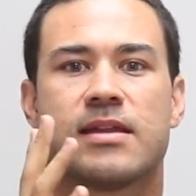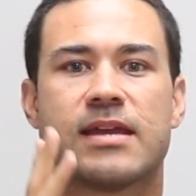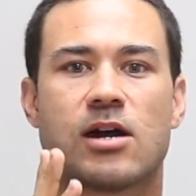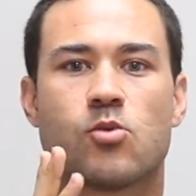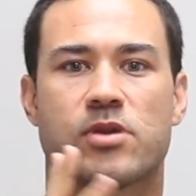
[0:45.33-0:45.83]

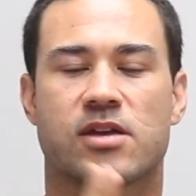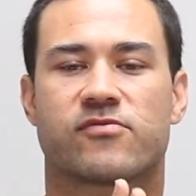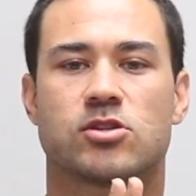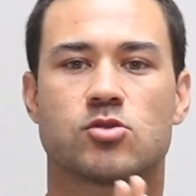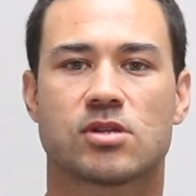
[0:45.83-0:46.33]
Now,
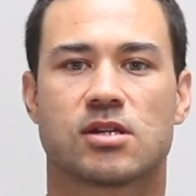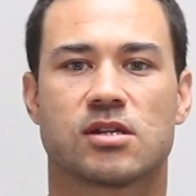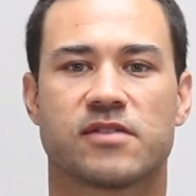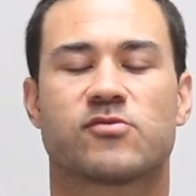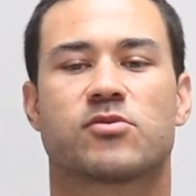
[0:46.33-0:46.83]
whenever you can
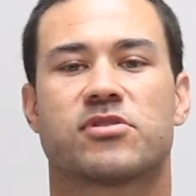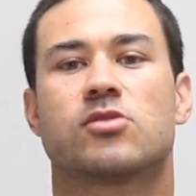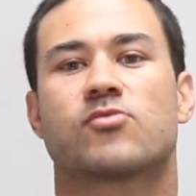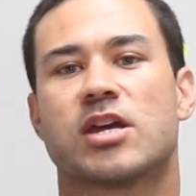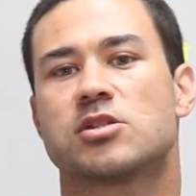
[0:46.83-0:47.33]
lift
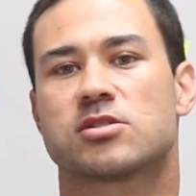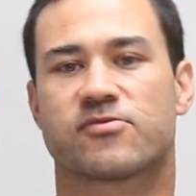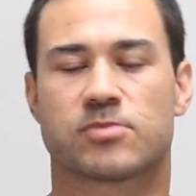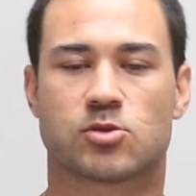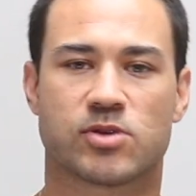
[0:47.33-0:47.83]
within ranges
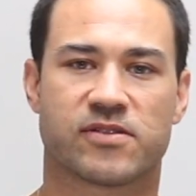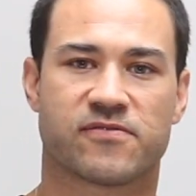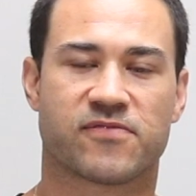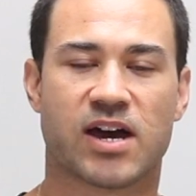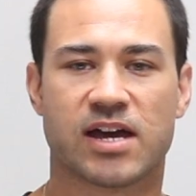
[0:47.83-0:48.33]
of between
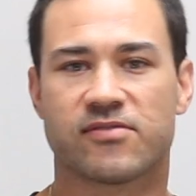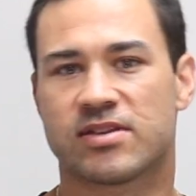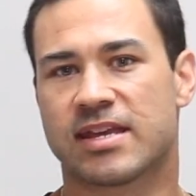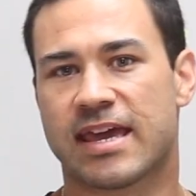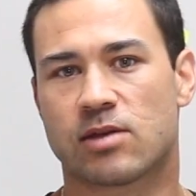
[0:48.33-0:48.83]
5
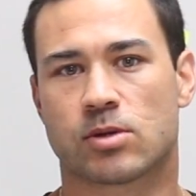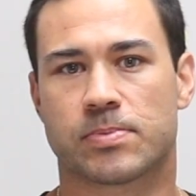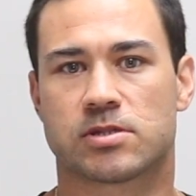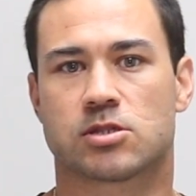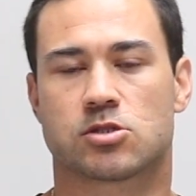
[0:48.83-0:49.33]
and 8
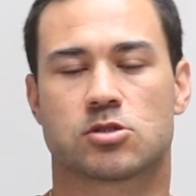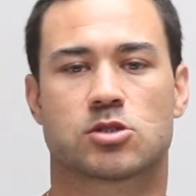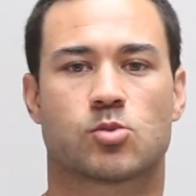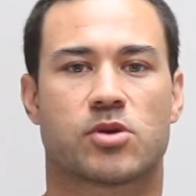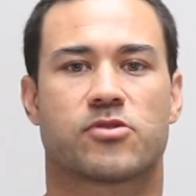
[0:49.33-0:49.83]
repetitions
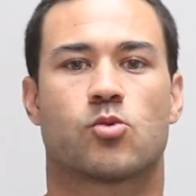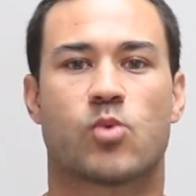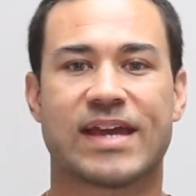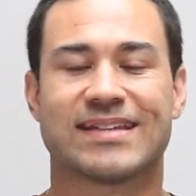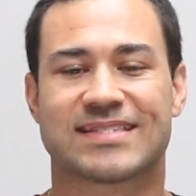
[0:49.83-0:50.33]
to where the
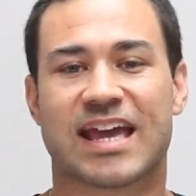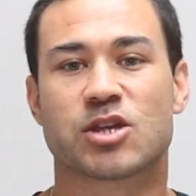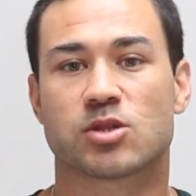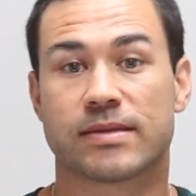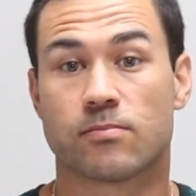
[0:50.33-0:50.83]
weight's
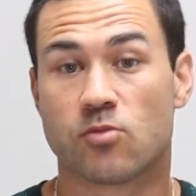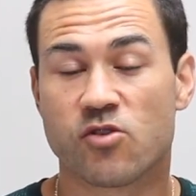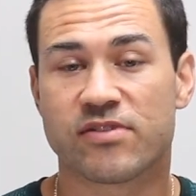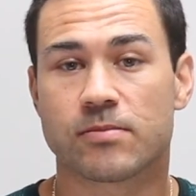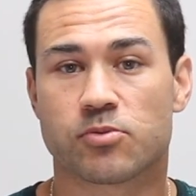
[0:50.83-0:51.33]
actually
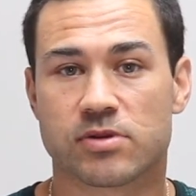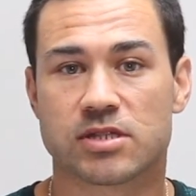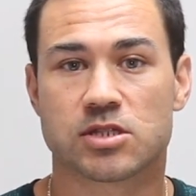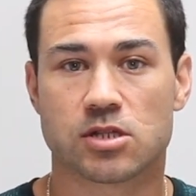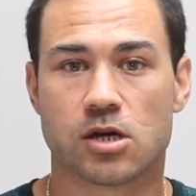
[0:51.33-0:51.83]
moving pretty
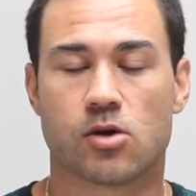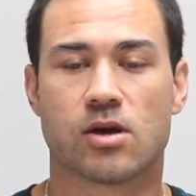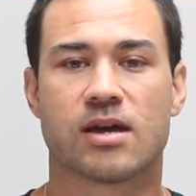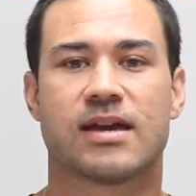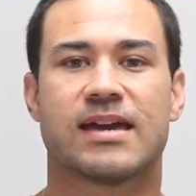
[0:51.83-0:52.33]
slow,
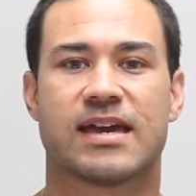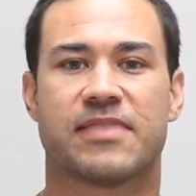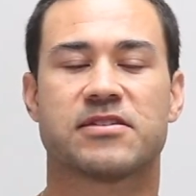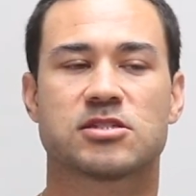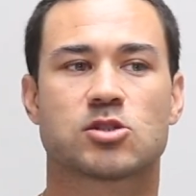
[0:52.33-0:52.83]
and
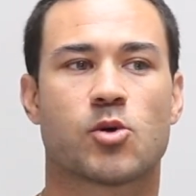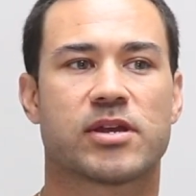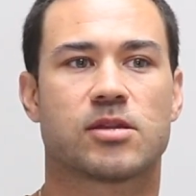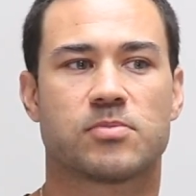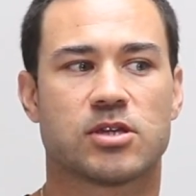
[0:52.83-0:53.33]
this is
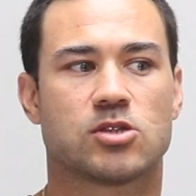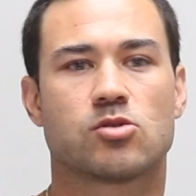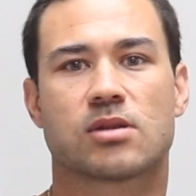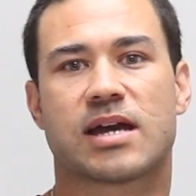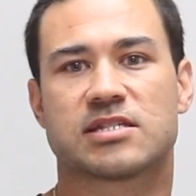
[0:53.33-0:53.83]
going to be
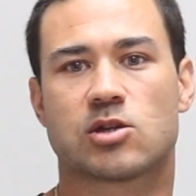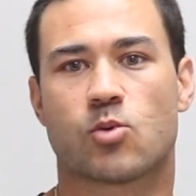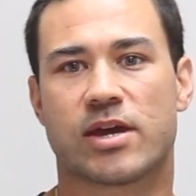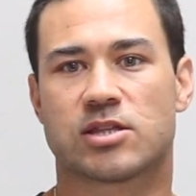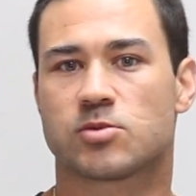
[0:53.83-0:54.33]
utilizing
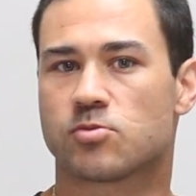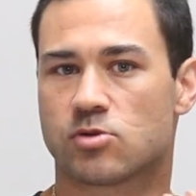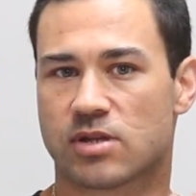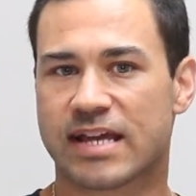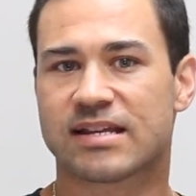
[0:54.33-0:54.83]
weights
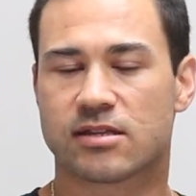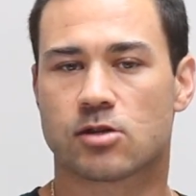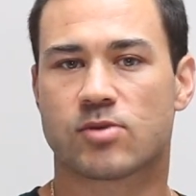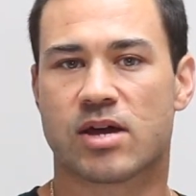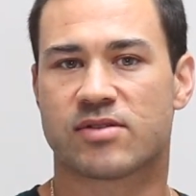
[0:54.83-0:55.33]
likely
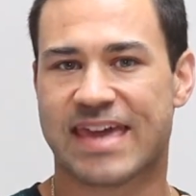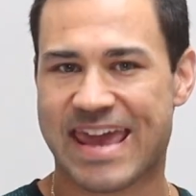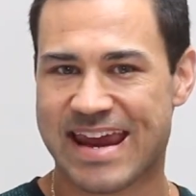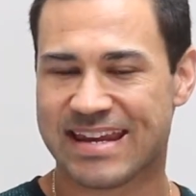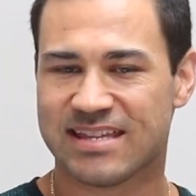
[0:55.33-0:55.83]
around
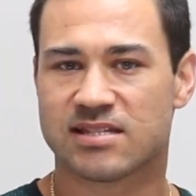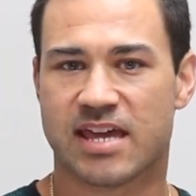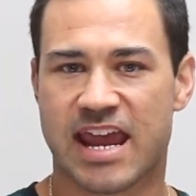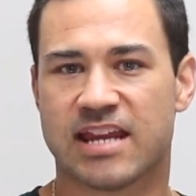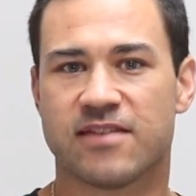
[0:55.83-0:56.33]
80 to
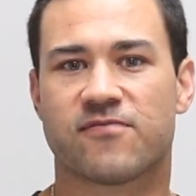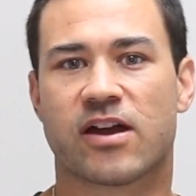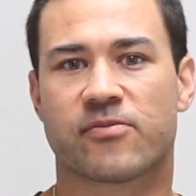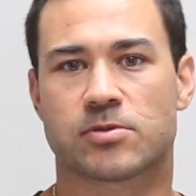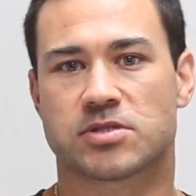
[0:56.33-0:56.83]

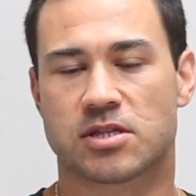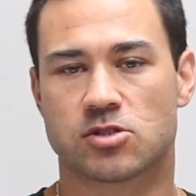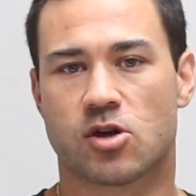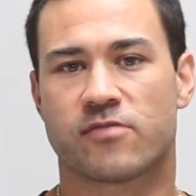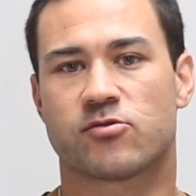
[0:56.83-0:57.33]
85%
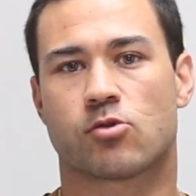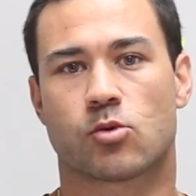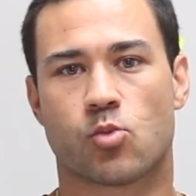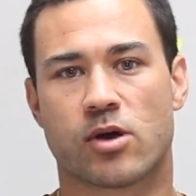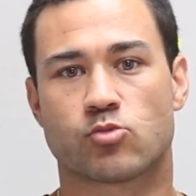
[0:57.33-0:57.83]
of your
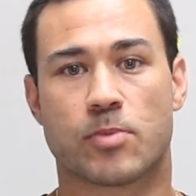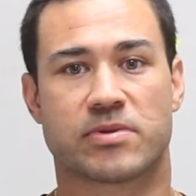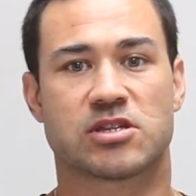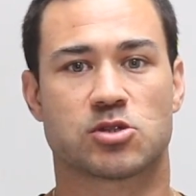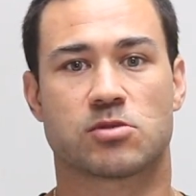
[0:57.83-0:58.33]
1
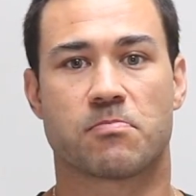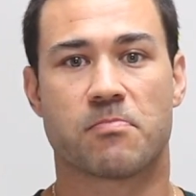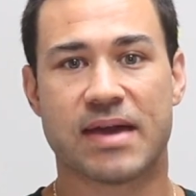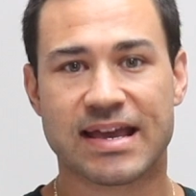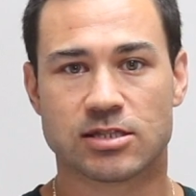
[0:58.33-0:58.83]
repetition
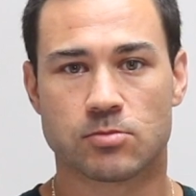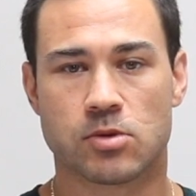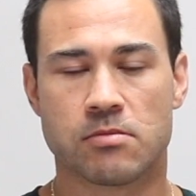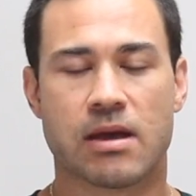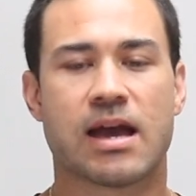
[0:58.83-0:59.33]

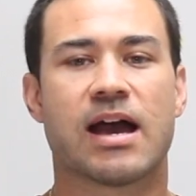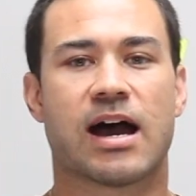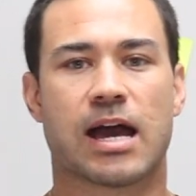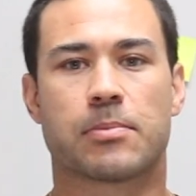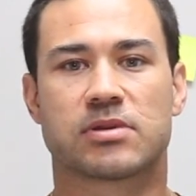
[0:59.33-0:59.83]
maximum,
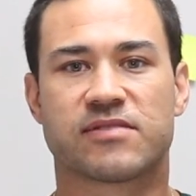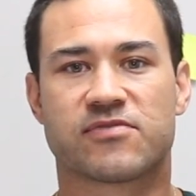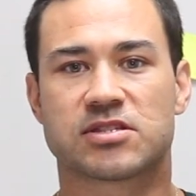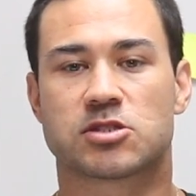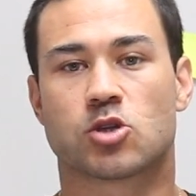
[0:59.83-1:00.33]
I believe
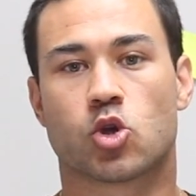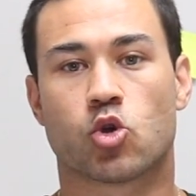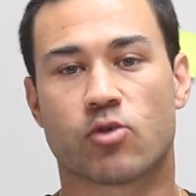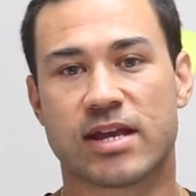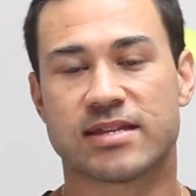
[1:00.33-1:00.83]
this is a
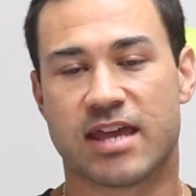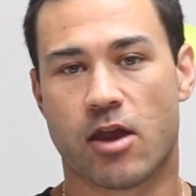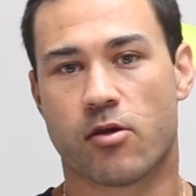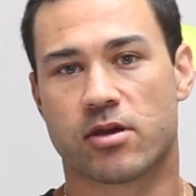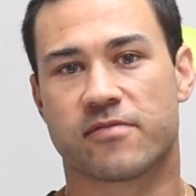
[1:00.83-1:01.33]
great
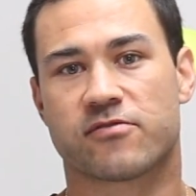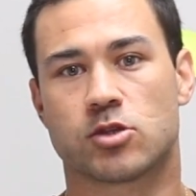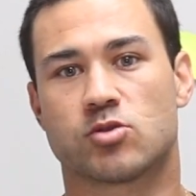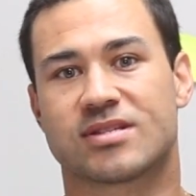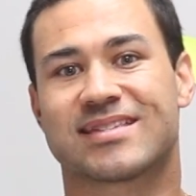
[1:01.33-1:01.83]
area for
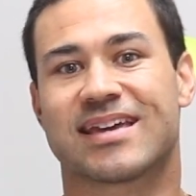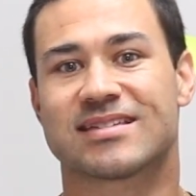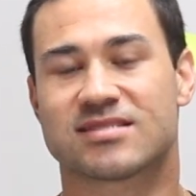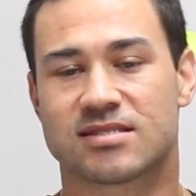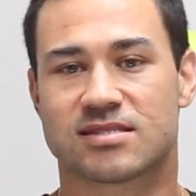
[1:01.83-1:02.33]
you to
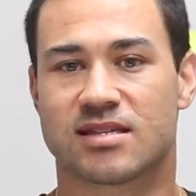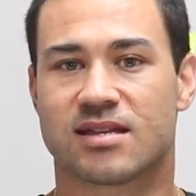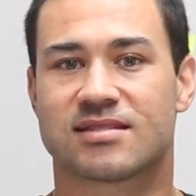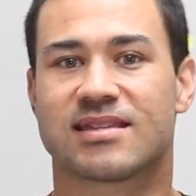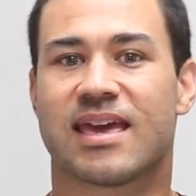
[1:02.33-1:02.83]
test a
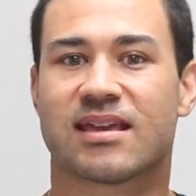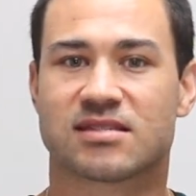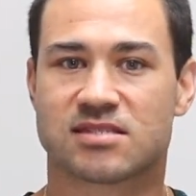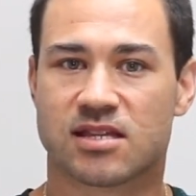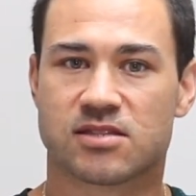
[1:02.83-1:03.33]
set, take a
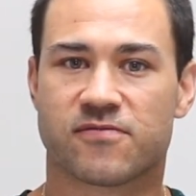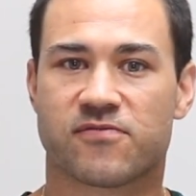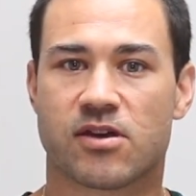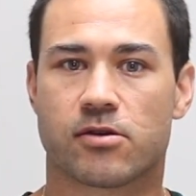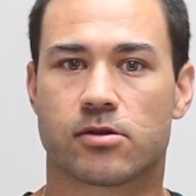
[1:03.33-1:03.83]
set to
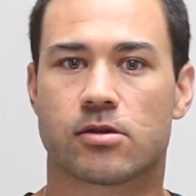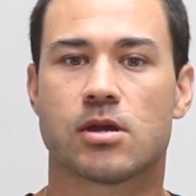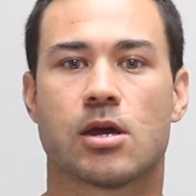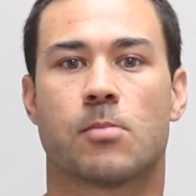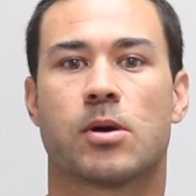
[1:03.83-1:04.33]
failure,
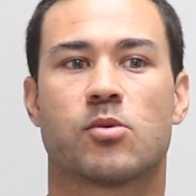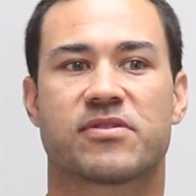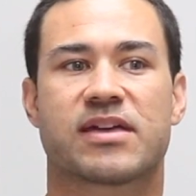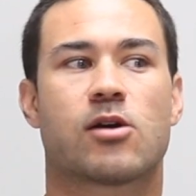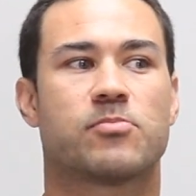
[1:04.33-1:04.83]
but
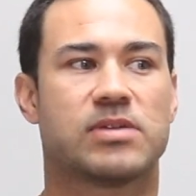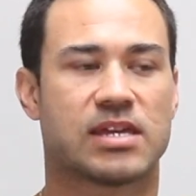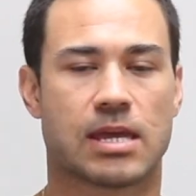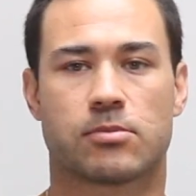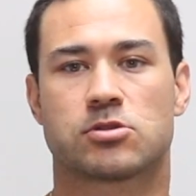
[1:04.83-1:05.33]
without
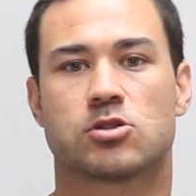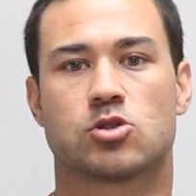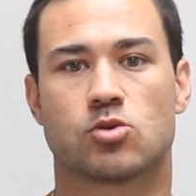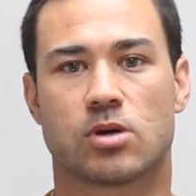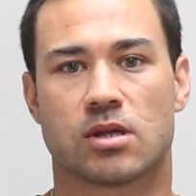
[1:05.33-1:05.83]
being able to
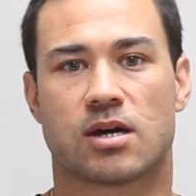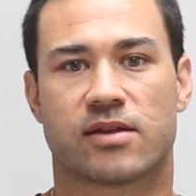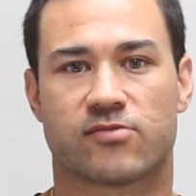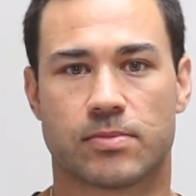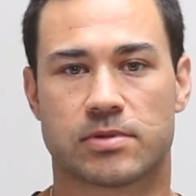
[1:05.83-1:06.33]
do a lot
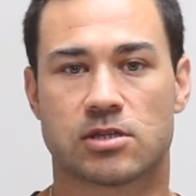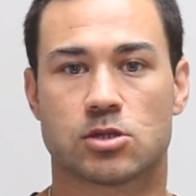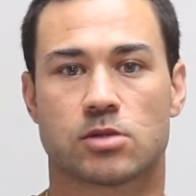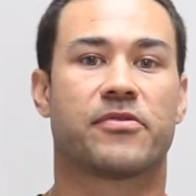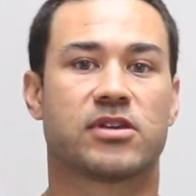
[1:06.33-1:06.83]
of
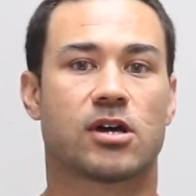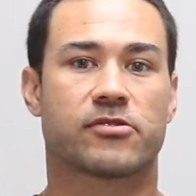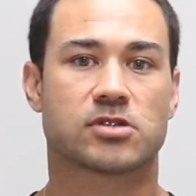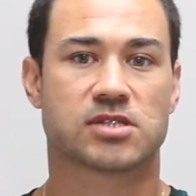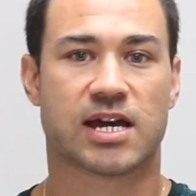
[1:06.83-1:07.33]
repetition. On the
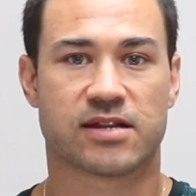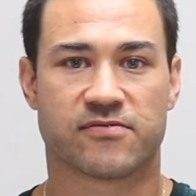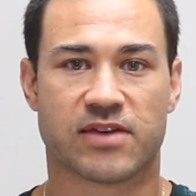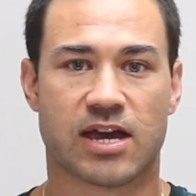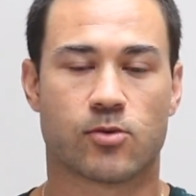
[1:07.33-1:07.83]
other side
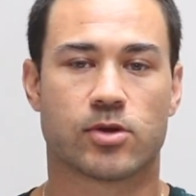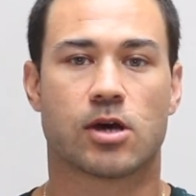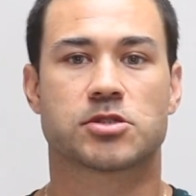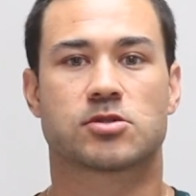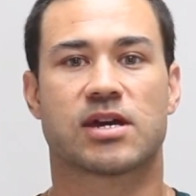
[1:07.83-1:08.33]
of that, we
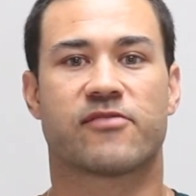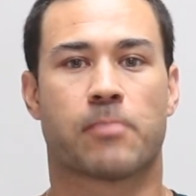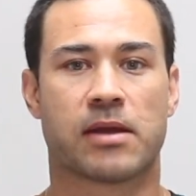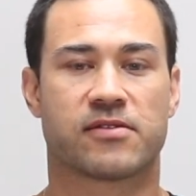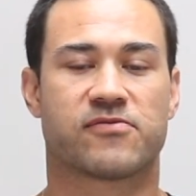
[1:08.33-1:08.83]
also have
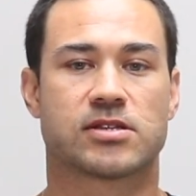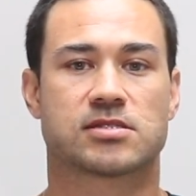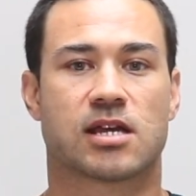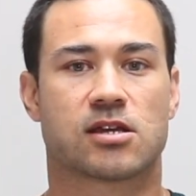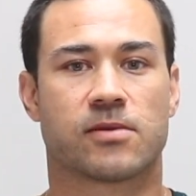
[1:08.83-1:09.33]
benefits
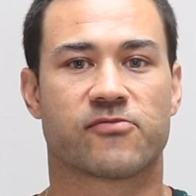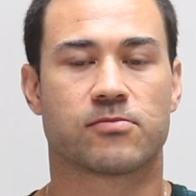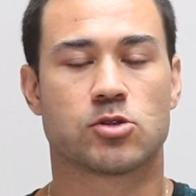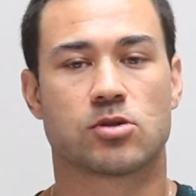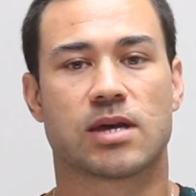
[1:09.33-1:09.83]
that come
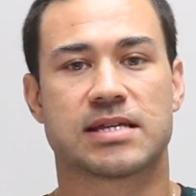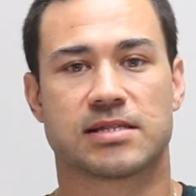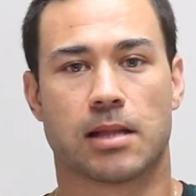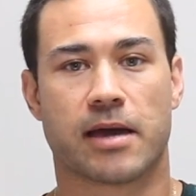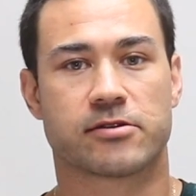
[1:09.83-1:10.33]
from utilizing
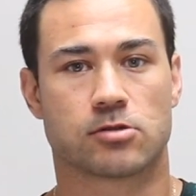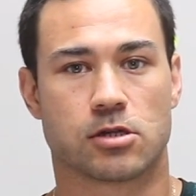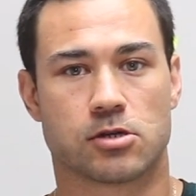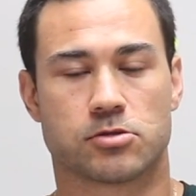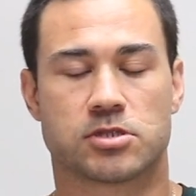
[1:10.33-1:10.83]
lighter
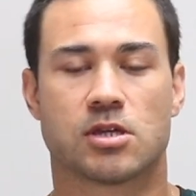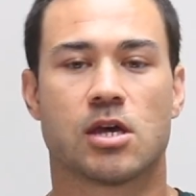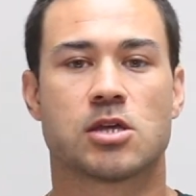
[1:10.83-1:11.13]
loads.